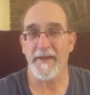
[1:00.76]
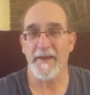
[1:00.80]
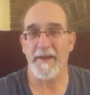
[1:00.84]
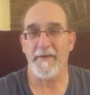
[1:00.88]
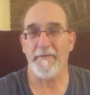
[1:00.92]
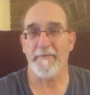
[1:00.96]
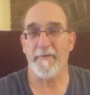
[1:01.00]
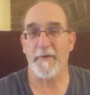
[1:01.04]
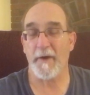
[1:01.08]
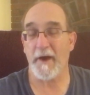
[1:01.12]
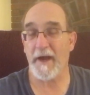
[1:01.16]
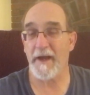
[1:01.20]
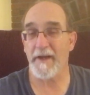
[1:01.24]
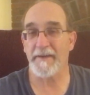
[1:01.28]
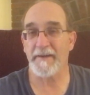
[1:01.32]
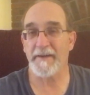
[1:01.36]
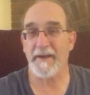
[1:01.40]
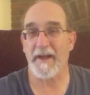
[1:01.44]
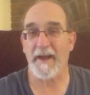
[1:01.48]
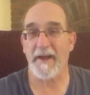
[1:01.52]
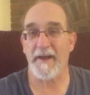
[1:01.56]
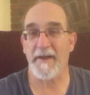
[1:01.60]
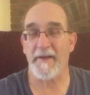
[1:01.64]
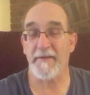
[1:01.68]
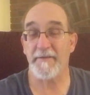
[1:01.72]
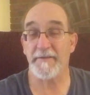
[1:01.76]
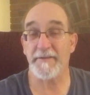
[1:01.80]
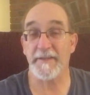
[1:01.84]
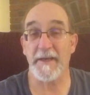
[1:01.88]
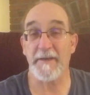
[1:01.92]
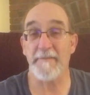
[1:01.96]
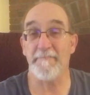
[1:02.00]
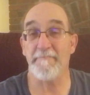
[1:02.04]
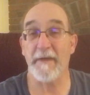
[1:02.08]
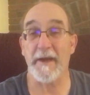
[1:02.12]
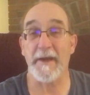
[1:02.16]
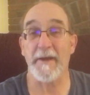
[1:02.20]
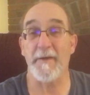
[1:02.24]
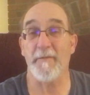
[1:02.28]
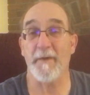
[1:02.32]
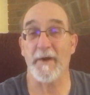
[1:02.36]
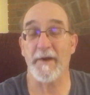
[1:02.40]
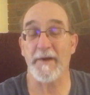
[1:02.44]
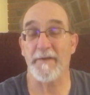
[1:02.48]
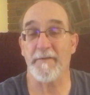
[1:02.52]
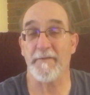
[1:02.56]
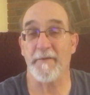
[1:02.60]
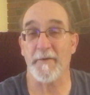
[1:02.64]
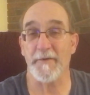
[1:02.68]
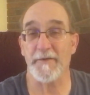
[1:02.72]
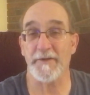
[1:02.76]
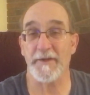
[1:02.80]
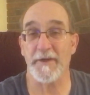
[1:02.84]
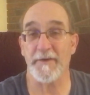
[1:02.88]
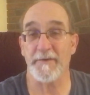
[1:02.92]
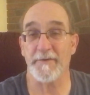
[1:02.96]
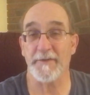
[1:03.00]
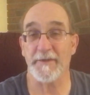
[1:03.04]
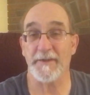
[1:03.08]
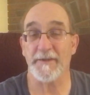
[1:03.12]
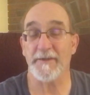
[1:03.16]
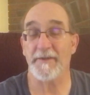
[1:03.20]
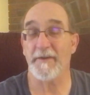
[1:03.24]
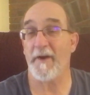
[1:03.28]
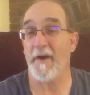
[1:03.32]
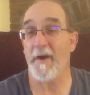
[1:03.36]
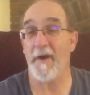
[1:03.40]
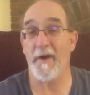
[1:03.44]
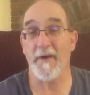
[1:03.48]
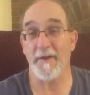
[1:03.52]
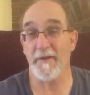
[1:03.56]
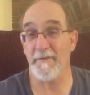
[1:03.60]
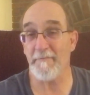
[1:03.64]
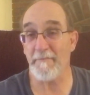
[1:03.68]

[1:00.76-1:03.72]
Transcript: For I have seen many wonderful children, all of